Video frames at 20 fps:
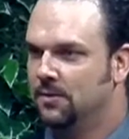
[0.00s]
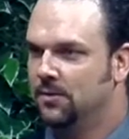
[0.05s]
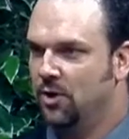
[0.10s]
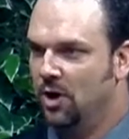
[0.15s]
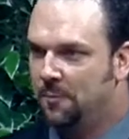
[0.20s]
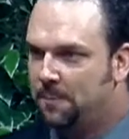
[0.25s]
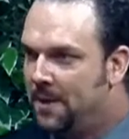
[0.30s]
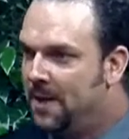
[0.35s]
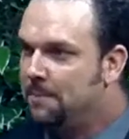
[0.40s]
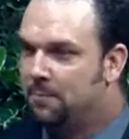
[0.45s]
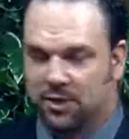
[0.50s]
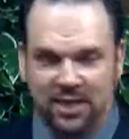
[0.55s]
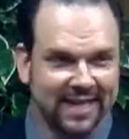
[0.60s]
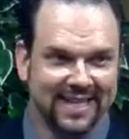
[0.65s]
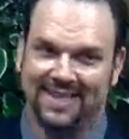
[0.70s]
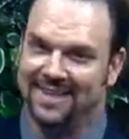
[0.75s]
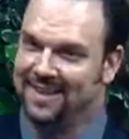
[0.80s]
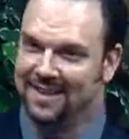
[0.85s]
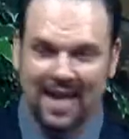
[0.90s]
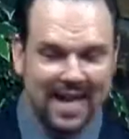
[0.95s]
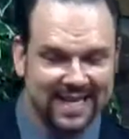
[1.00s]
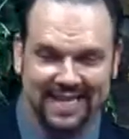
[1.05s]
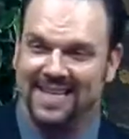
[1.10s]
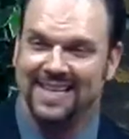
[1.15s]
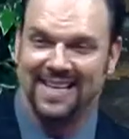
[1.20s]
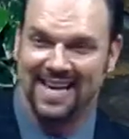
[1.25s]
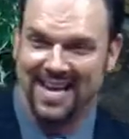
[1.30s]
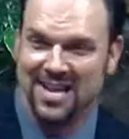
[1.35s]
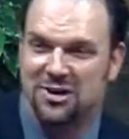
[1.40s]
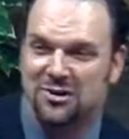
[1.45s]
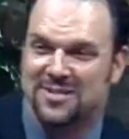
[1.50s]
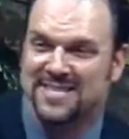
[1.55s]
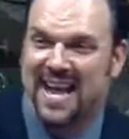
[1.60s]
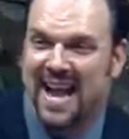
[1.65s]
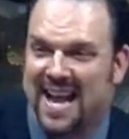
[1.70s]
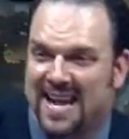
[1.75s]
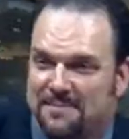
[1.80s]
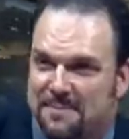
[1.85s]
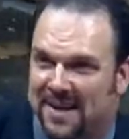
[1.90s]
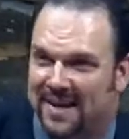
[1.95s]
There are people that like get
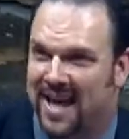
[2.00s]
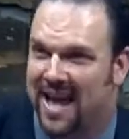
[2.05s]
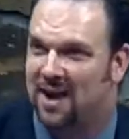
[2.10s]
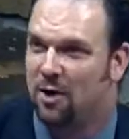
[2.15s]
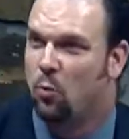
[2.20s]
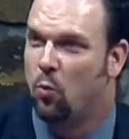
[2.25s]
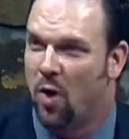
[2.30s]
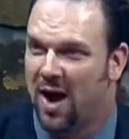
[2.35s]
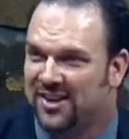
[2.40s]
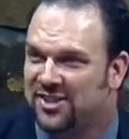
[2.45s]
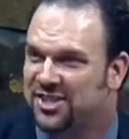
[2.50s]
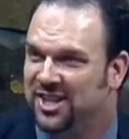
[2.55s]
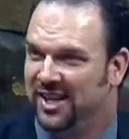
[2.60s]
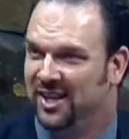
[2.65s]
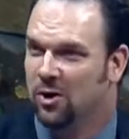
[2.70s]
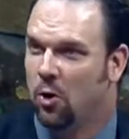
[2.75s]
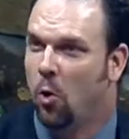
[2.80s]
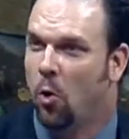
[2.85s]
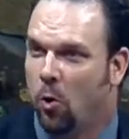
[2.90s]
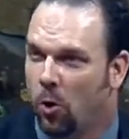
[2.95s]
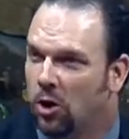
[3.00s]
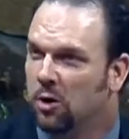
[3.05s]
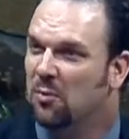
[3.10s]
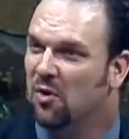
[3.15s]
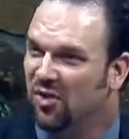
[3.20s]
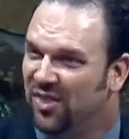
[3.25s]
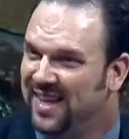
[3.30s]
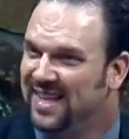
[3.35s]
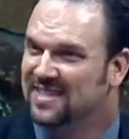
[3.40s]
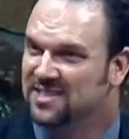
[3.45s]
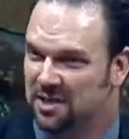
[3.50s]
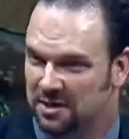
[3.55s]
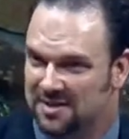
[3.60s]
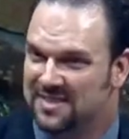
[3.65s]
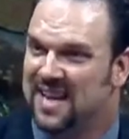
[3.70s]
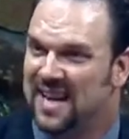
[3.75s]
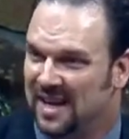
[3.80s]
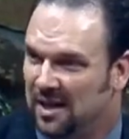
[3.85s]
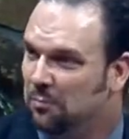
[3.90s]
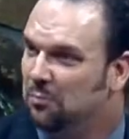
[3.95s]
entertainment out of watching horrible things that are
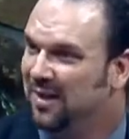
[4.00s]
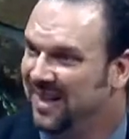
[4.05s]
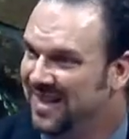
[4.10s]
taking